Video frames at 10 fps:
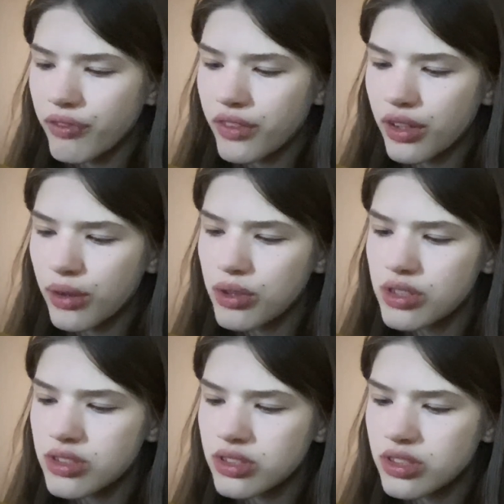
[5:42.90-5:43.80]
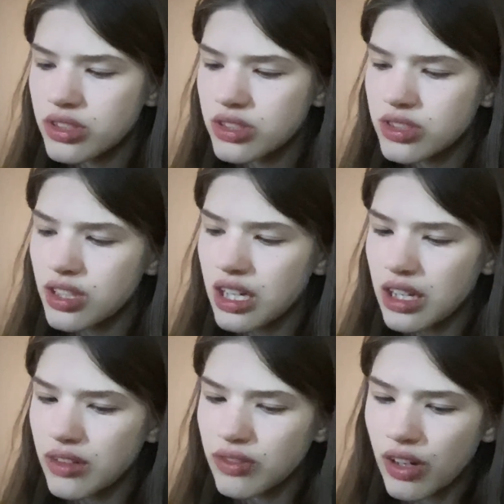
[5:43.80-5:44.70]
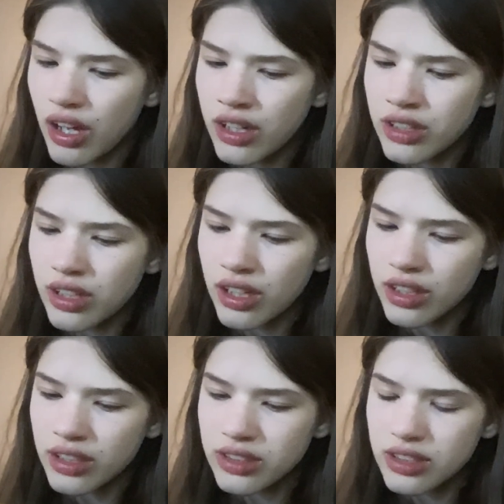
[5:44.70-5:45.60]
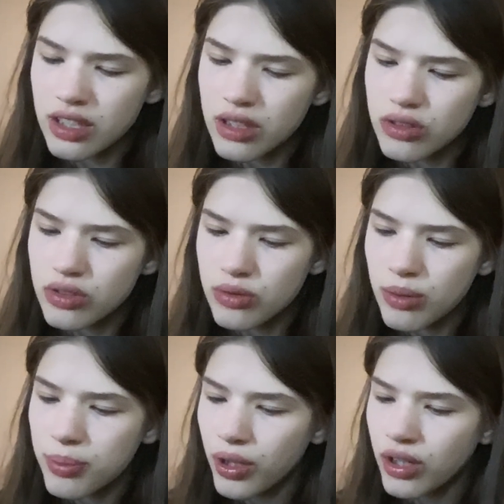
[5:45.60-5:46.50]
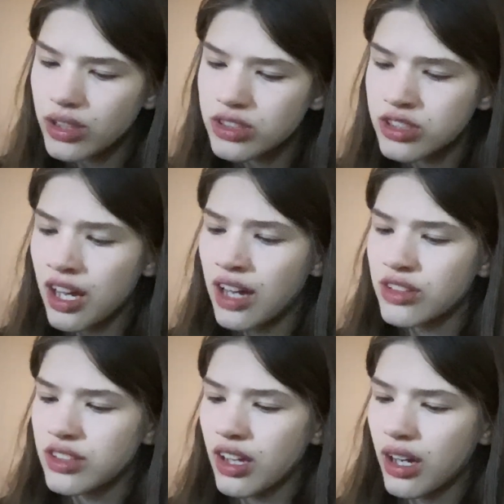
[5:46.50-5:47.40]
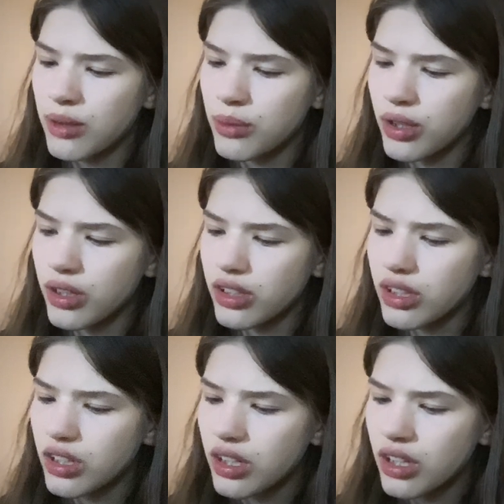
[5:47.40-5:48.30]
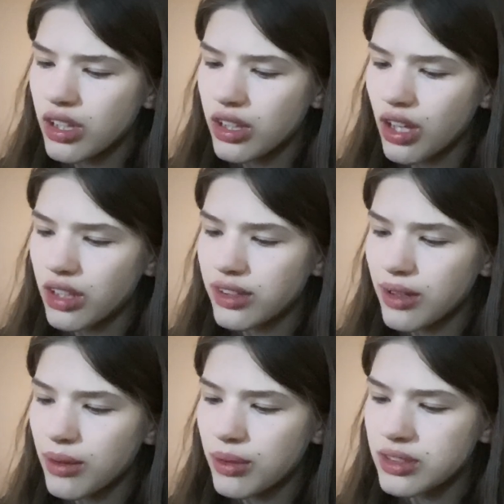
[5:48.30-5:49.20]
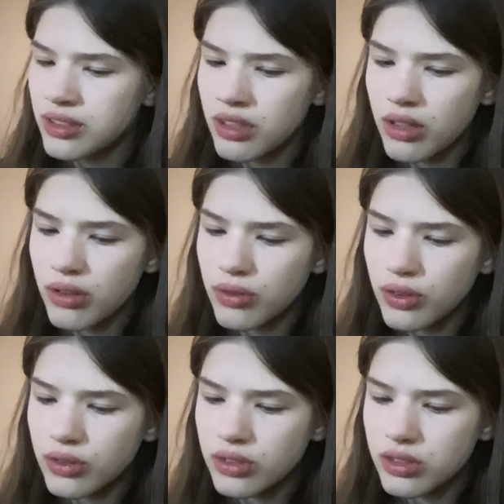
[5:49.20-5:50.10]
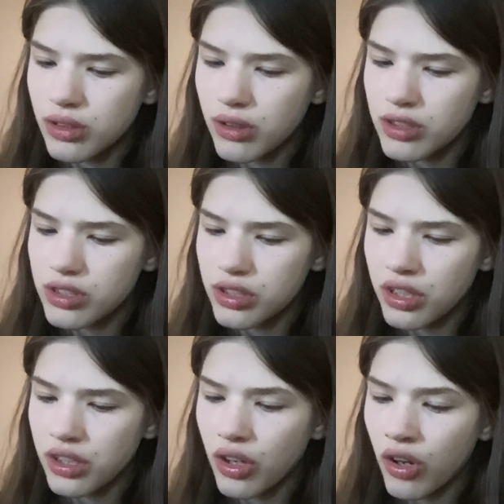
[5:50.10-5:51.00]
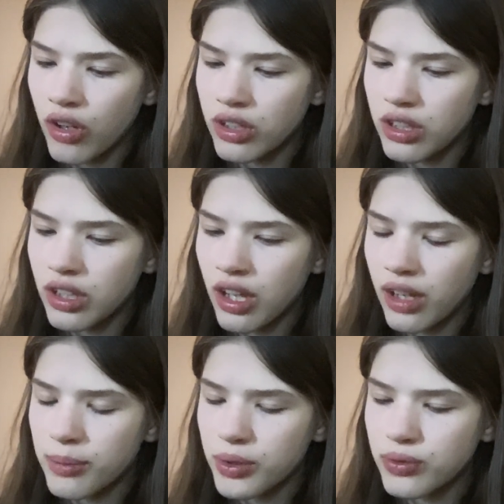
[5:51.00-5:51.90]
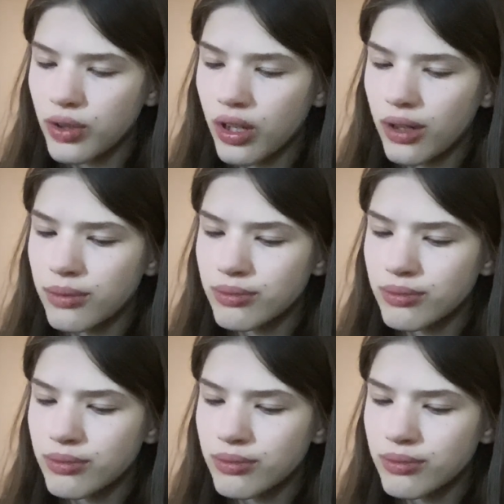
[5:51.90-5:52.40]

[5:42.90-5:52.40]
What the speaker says: He was deceived and continued to report to the outside world that there was no food storage on Animal Farm.